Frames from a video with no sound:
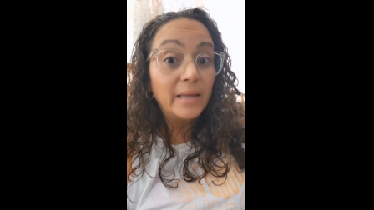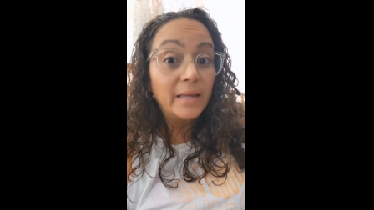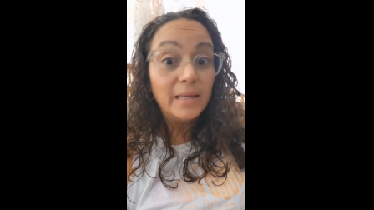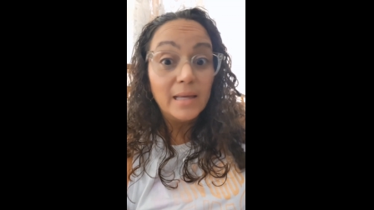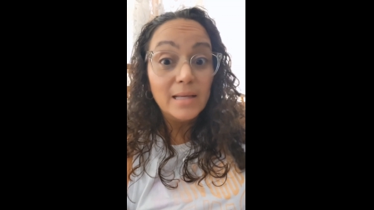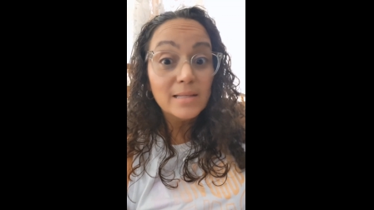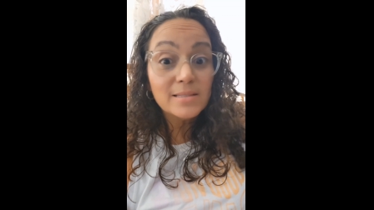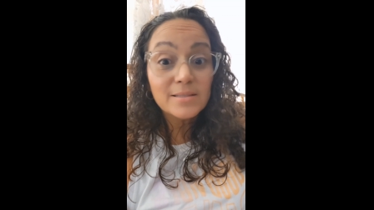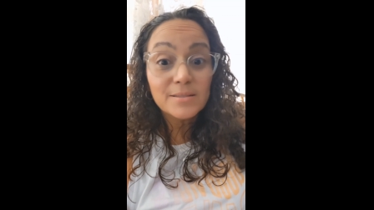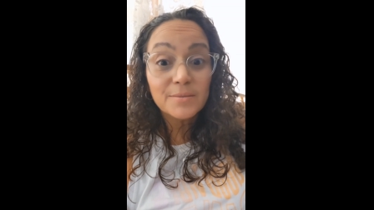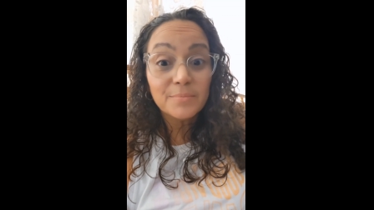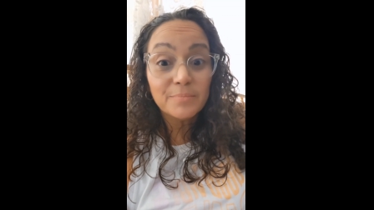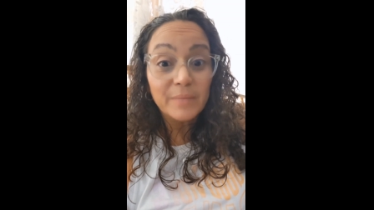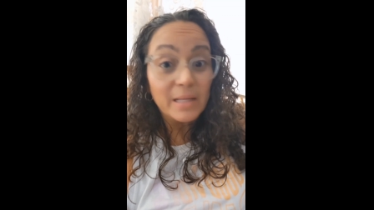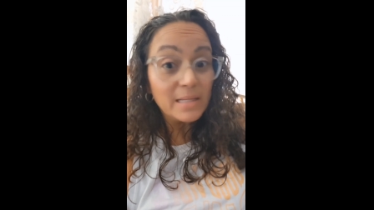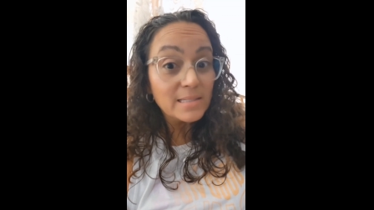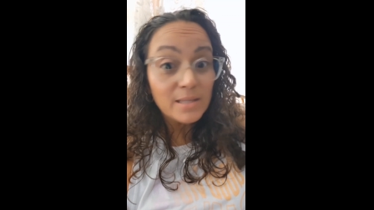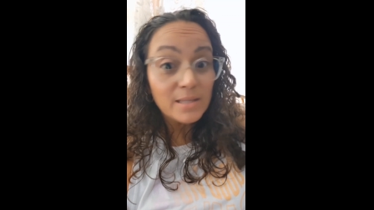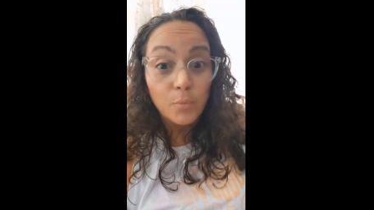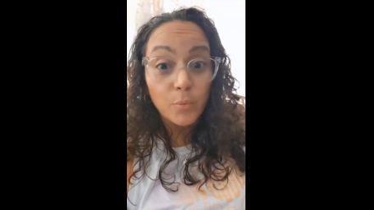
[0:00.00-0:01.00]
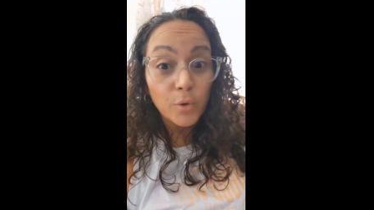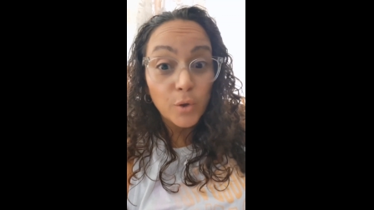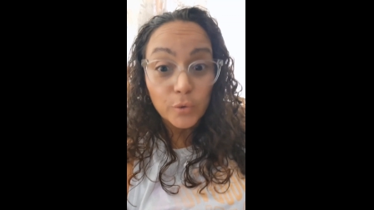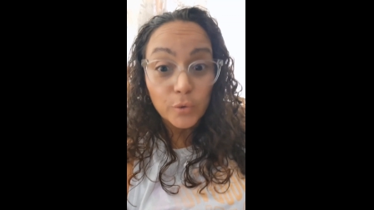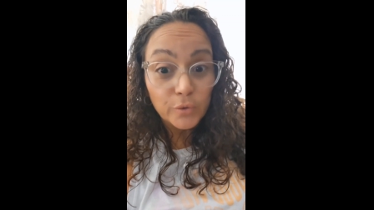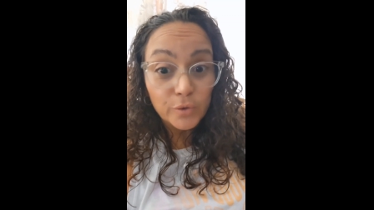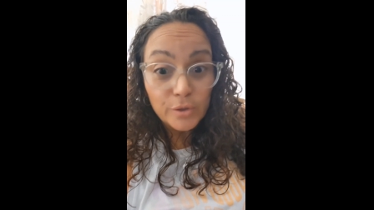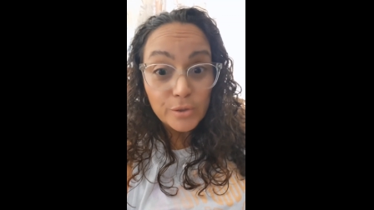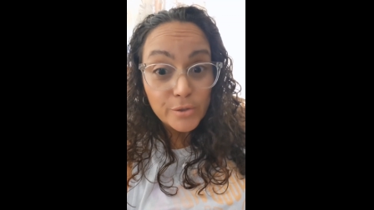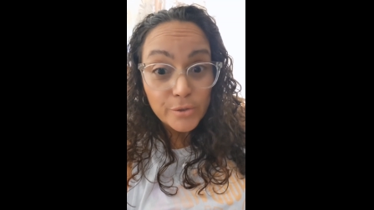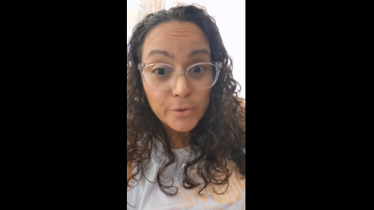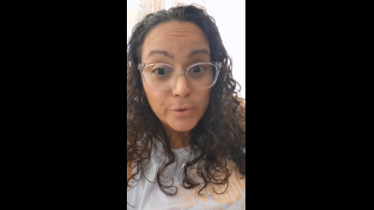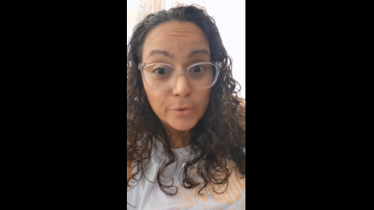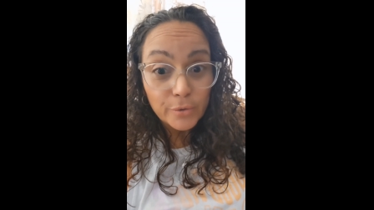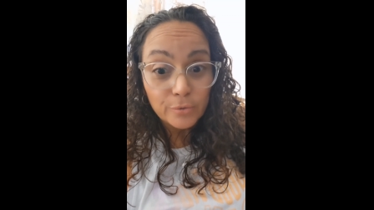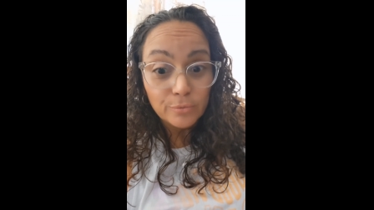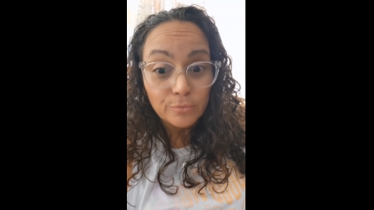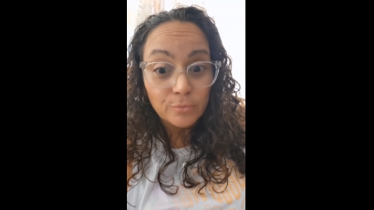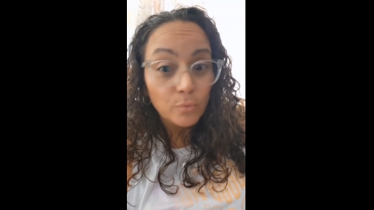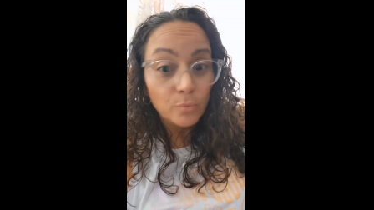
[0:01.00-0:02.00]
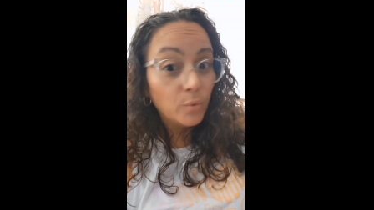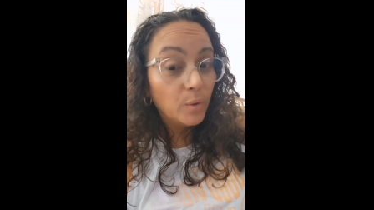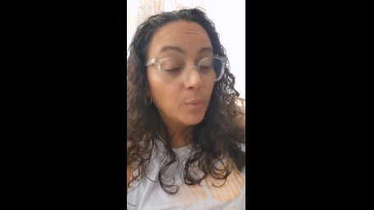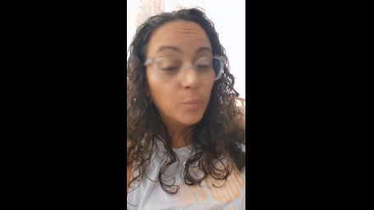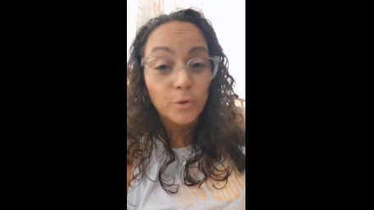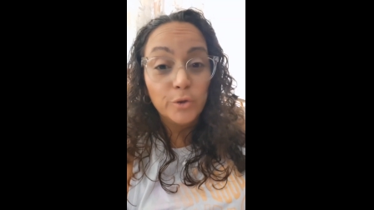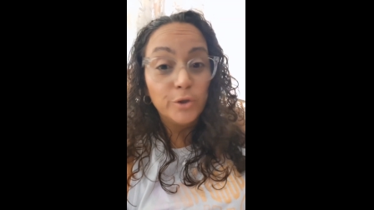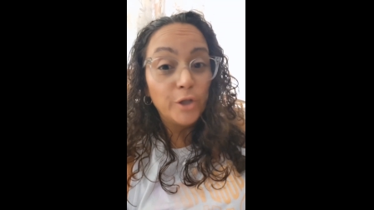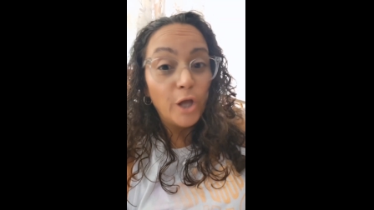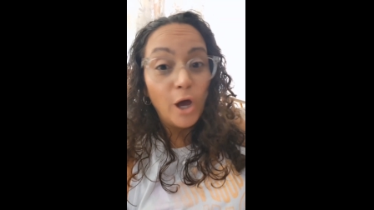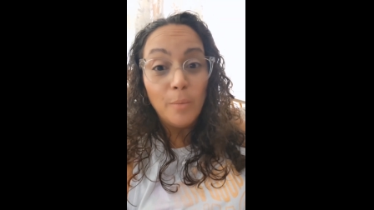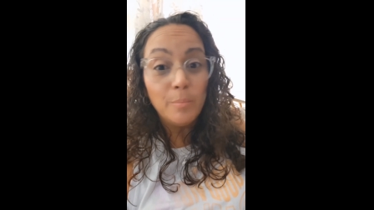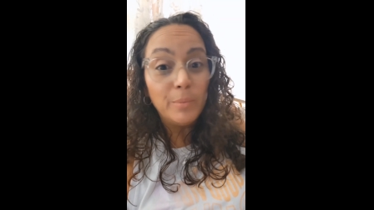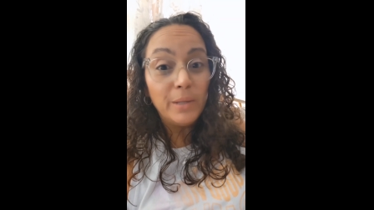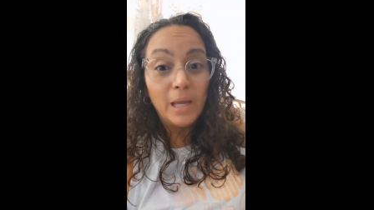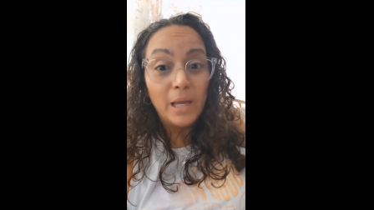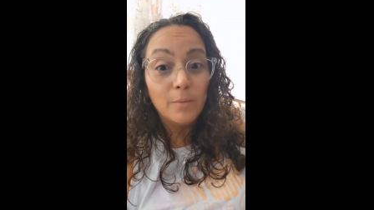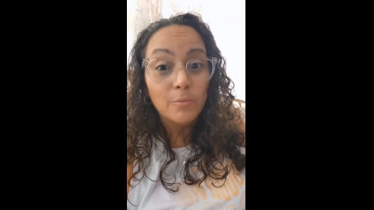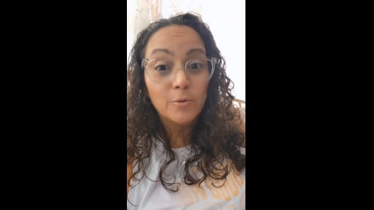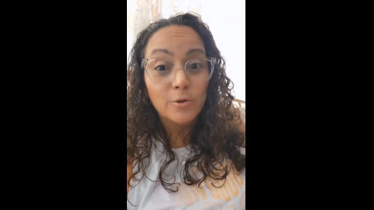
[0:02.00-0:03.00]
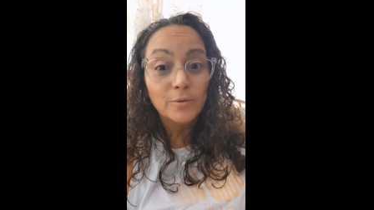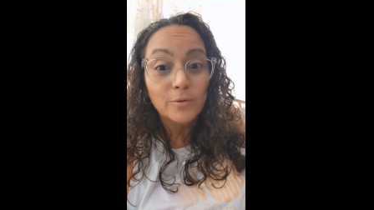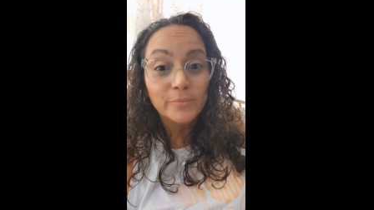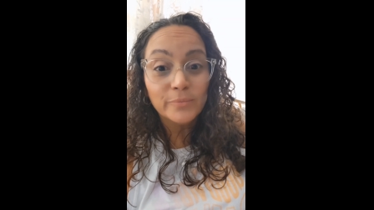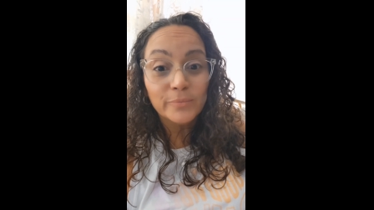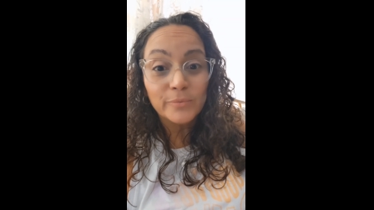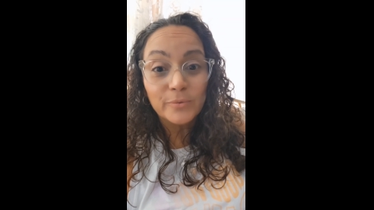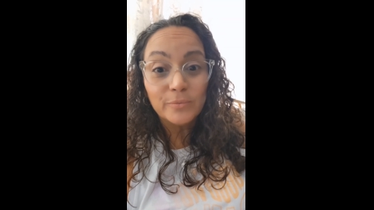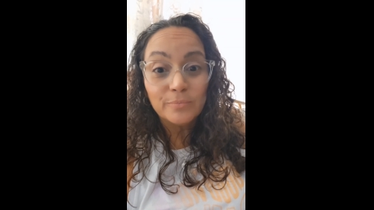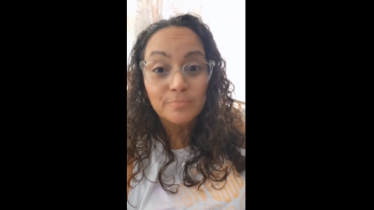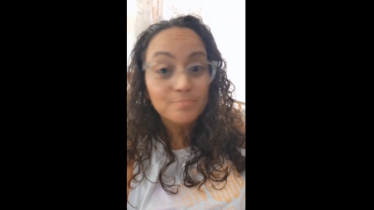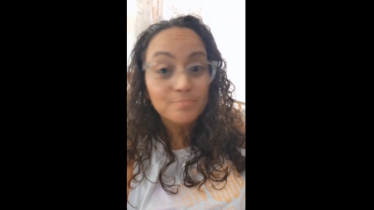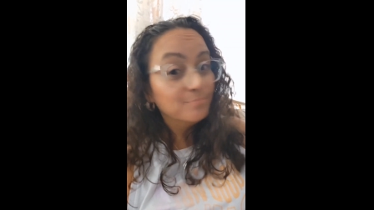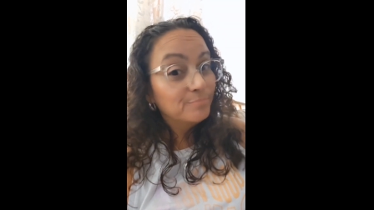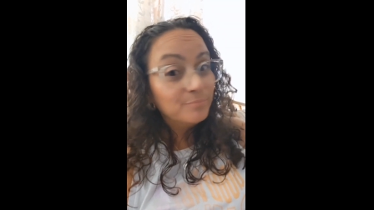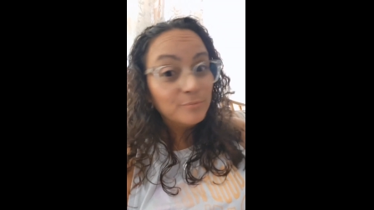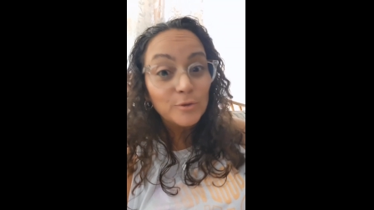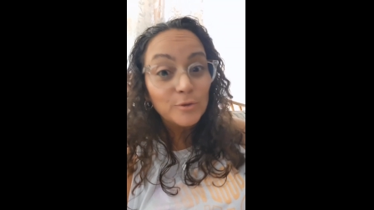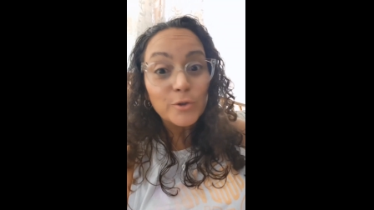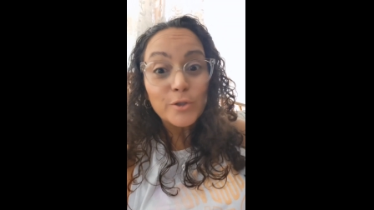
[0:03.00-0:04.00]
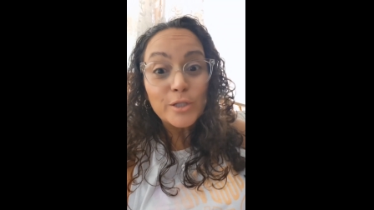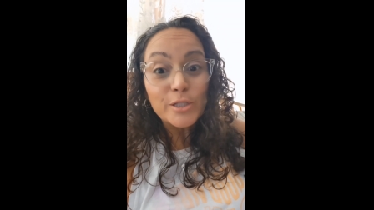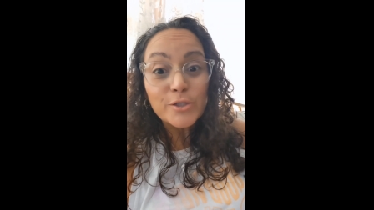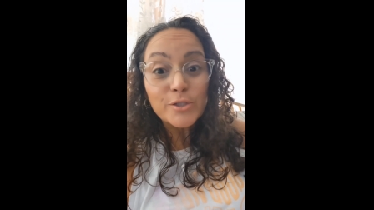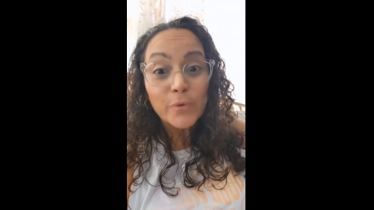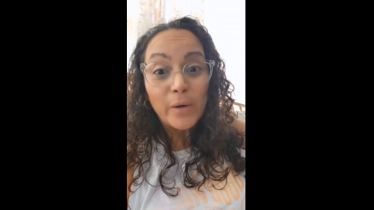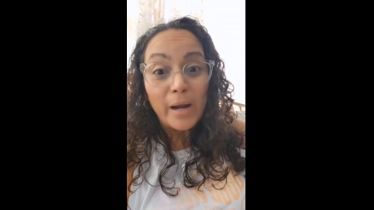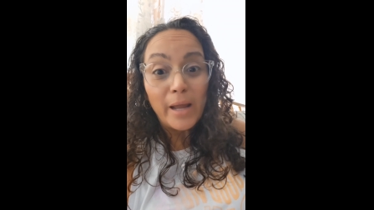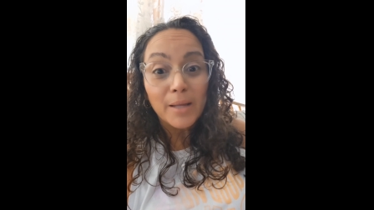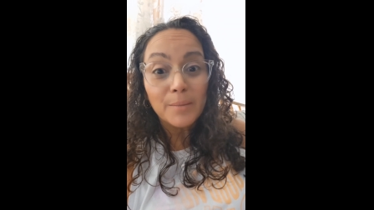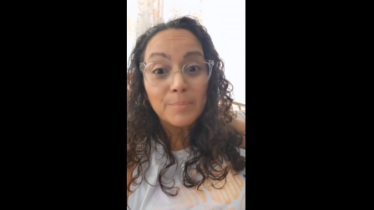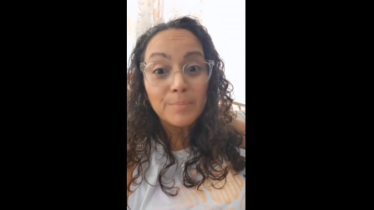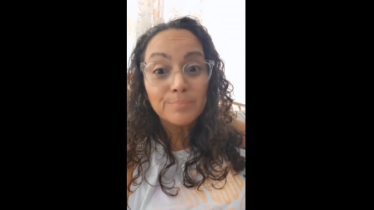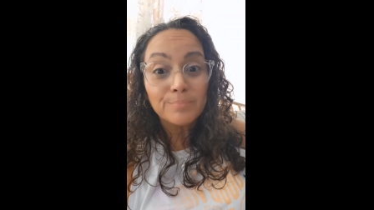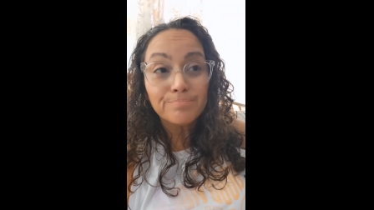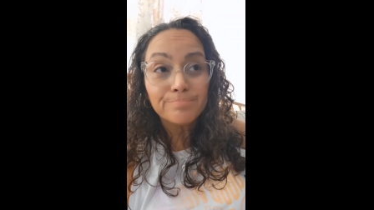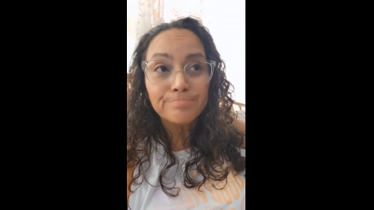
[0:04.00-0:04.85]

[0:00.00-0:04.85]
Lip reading: I guess next time we go to the zoo, we will not be able to describe